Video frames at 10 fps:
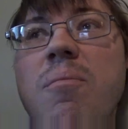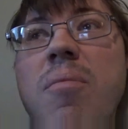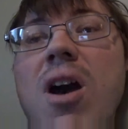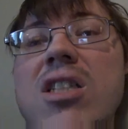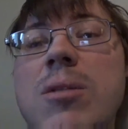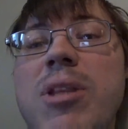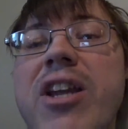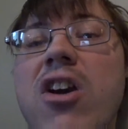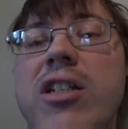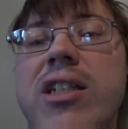possibly
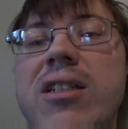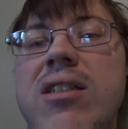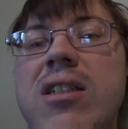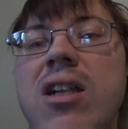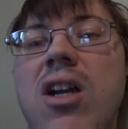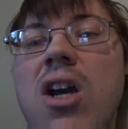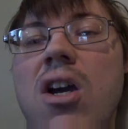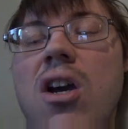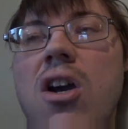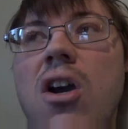haunted.
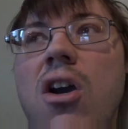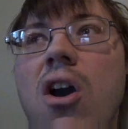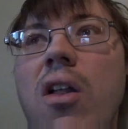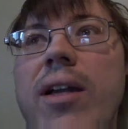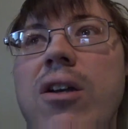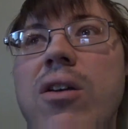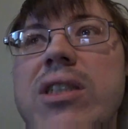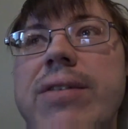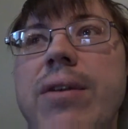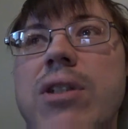All I know
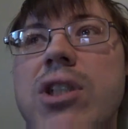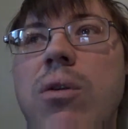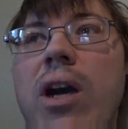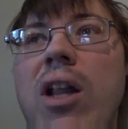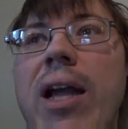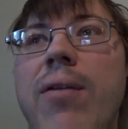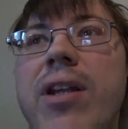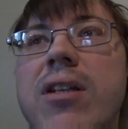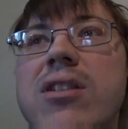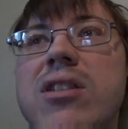is every once in a while I would
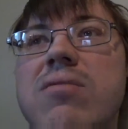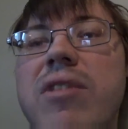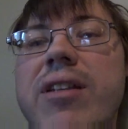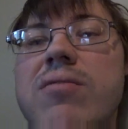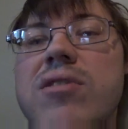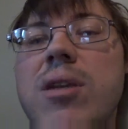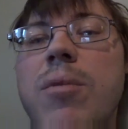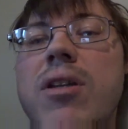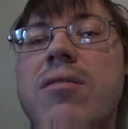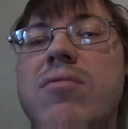hear like
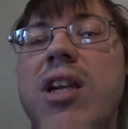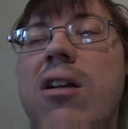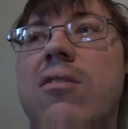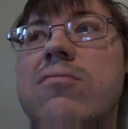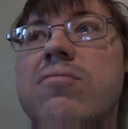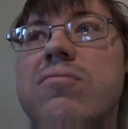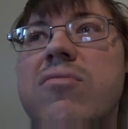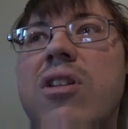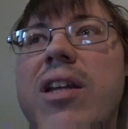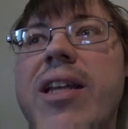someone yell,
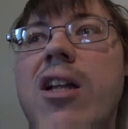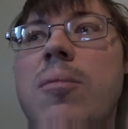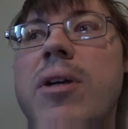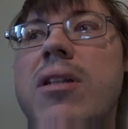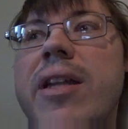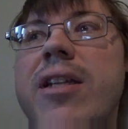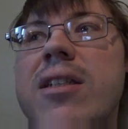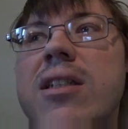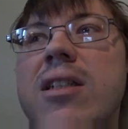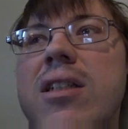well not yell, but
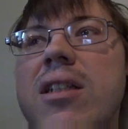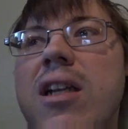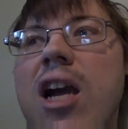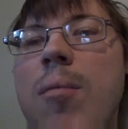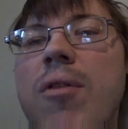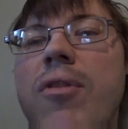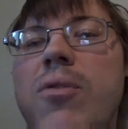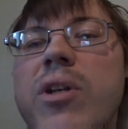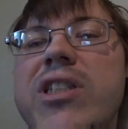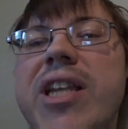like a
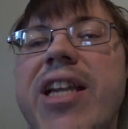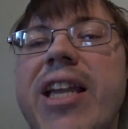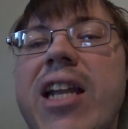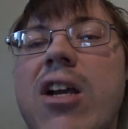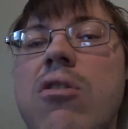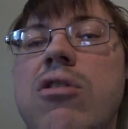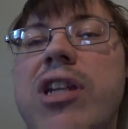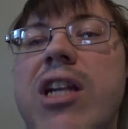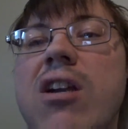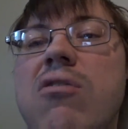muffled voice saying, "Get out,
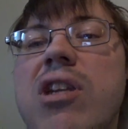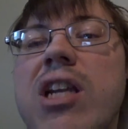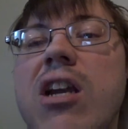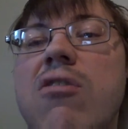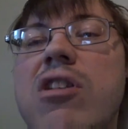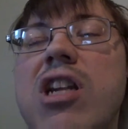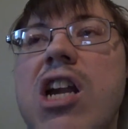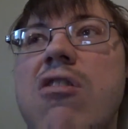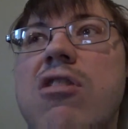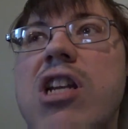get out, get out, get out,